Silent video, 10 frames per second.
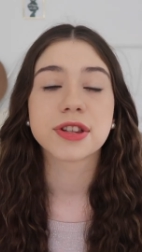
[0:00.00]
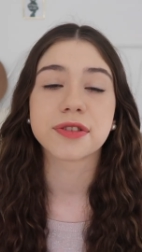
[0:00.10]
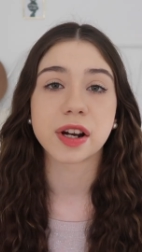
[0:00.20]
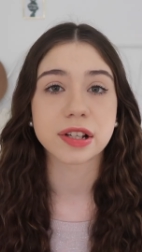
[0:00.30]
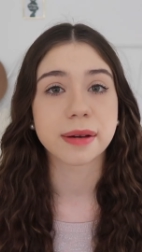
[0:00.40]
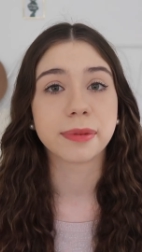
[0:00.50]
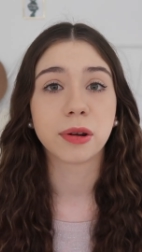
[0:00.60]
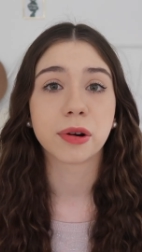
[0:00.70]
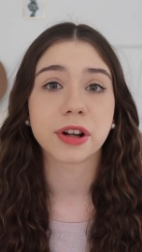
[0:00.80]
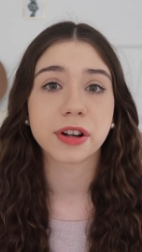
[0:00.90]
So, for example,
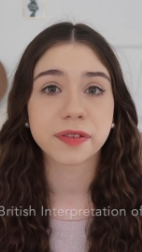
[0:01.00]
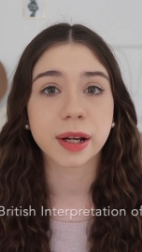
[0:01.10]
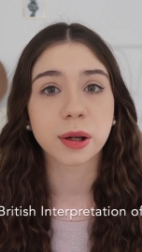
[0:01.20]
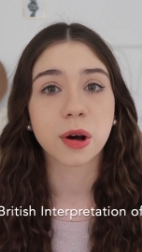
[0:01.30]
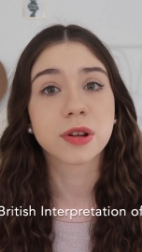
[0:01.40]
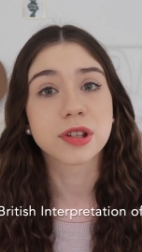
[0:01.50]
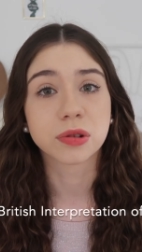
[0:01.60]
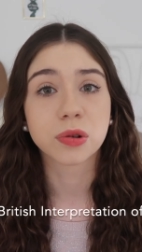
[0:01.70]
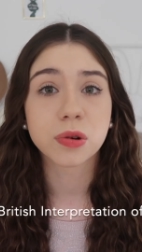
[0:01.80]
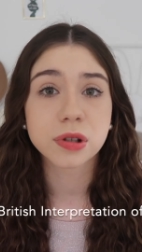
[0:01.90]
Lord Irvine called
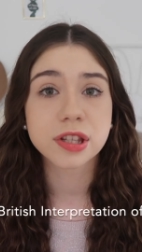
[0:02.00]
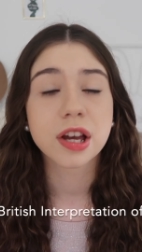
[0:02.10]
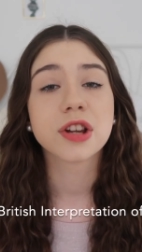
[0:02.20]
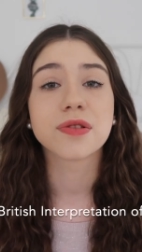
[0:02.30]
on courts